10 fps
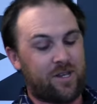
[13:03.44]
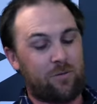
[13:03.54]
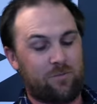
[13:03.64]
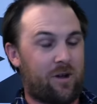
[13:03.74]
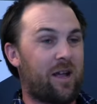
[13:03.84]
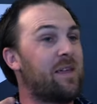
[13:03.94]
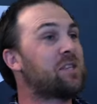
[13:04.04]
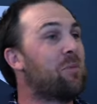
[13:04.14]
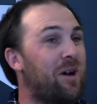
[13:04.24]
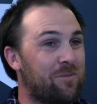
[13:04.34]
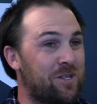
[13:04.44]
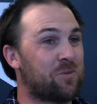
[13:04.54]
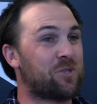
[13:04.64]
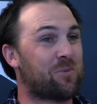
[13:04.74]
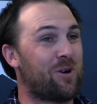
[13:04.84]
so okay, that's my
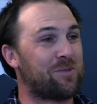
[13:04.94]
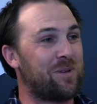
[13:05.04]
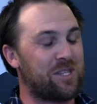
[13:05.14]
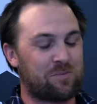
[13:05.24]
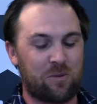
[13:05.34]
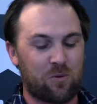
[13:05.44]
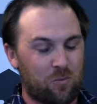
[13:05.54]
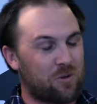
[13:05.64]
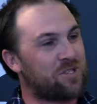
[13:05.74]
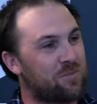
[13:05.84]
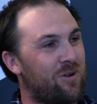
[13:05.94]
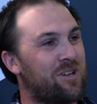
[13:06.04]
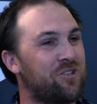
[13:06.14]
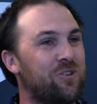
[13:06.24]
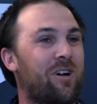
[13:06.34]
that's what surprised me this month. But what
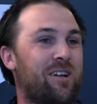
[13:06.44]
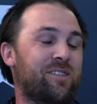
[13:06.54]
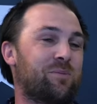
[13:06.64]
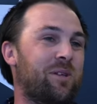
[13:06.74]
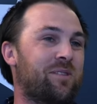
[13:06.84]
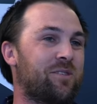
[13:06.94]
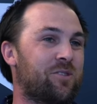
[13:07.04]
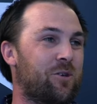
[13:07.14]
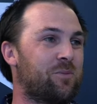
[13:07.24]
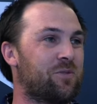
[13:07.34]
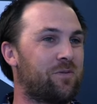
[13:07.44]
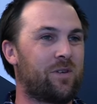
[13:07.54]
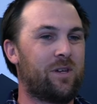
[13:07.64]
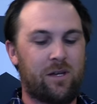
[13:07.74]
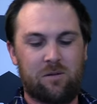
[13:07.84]
surprised you guys this month in terms of
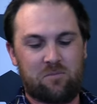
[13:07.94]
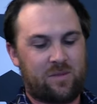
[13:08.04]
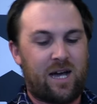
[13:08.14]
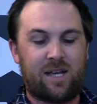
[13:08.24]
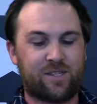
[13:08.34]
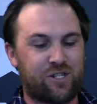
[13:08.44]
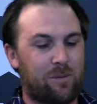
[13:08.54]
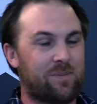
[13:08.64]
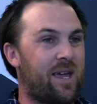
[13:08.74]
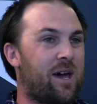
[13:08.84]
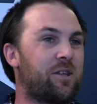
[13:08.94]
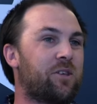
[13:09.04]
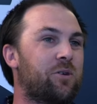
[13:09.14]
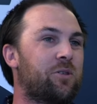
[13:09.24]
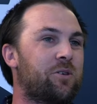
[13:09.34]
cars that jumped out at
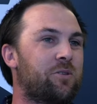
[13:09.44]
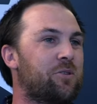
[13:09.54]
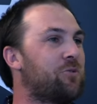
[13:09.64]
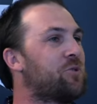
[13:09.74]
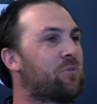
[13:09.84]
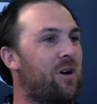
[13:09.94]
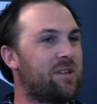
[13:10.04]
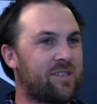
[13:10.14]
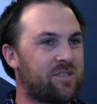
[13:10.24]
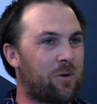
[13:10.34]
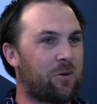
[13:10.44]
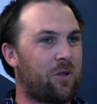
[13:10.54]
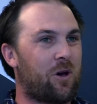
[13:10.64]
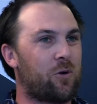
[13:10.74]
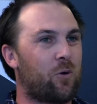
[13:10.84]
you that you surprised they sold a
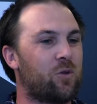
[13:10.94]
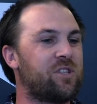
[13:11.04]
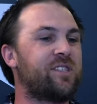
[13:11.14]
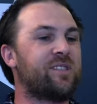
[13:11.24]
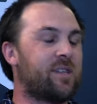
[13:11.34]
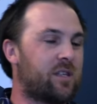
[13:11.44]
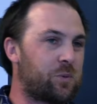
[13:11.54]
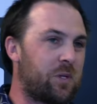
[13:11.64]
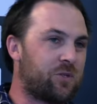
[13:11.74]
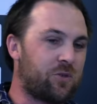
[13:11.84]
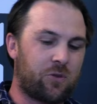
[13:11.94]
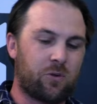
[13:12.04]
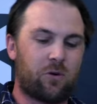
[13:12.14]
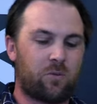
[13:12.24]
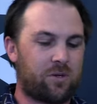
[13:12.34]
lot or that didn't sell as well as you
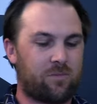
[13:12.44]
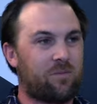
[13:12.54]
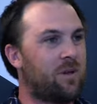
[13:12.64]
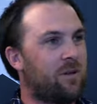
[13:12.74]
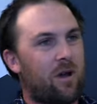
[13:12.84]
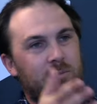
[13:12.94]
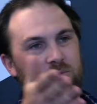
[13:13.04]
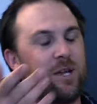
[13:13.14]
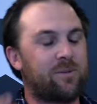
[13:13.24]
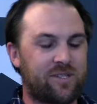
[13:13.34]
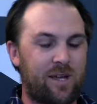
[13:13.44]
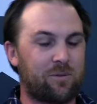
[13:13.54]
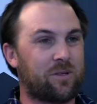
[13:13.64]
thought? Were I'll, oh, James, I'll start